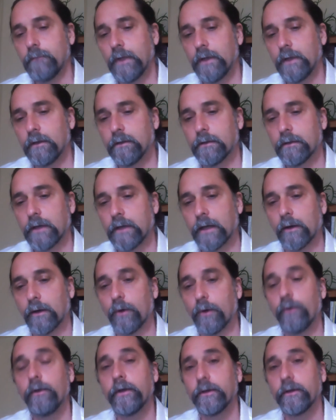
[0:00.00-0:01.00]
Not
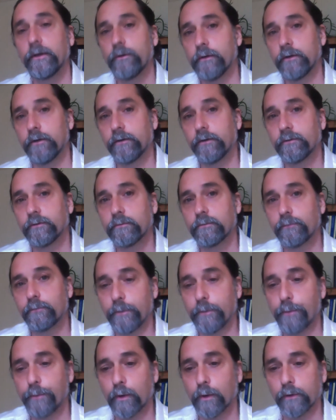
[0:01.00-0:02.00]
only do these
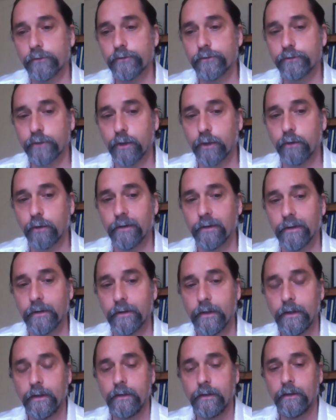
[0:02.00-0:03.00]
reports show that
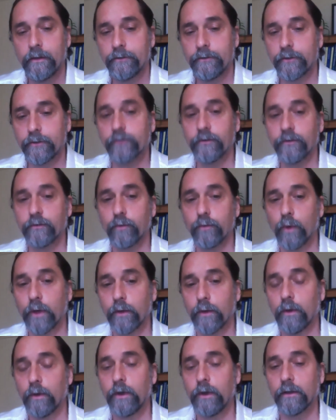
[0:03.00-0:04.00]
just this one
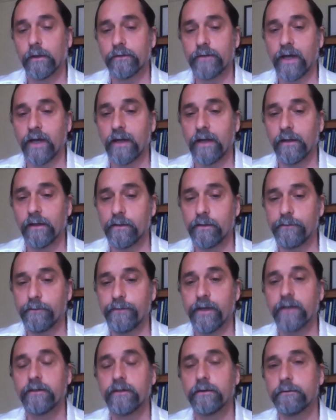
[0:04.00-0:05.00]
oil is highly
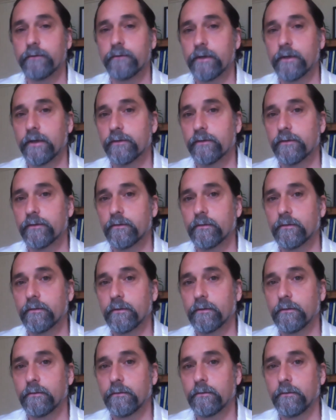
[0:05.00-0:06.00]
effective against
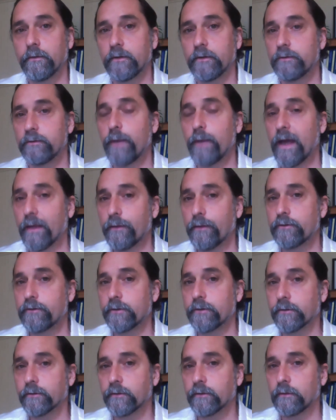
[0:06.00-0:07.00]
these
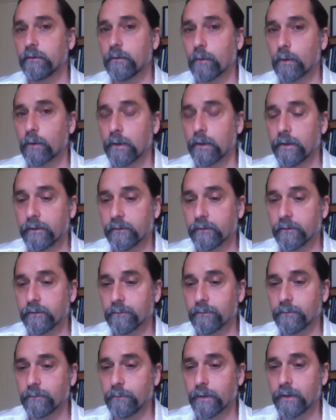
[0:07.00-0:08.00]
pathogens and
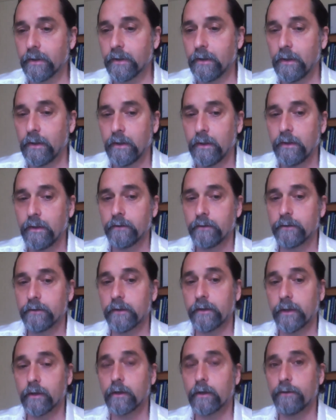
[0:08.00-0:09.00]
organisms, but that
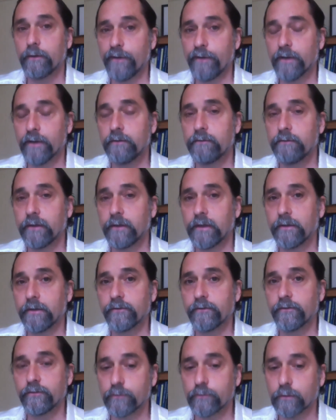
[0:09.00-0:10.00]
they are effective
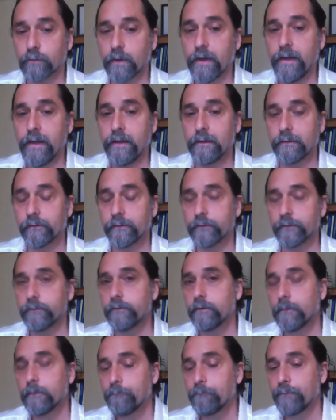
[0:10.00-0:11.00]
against
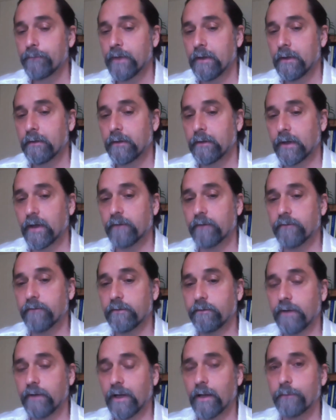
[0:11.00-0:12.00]
strains that have
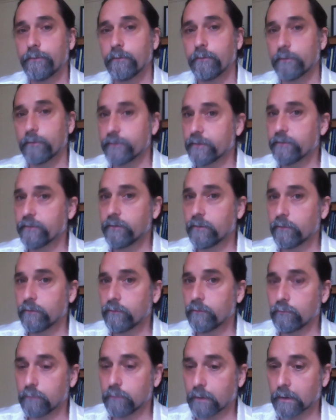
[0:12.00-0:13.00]
developed resistance
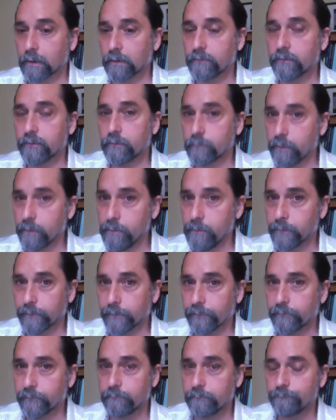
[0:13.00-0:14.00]
to drugs and
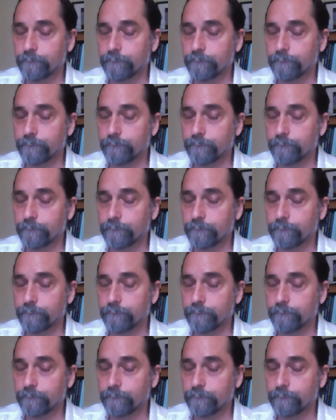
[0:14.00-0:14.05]
treatments.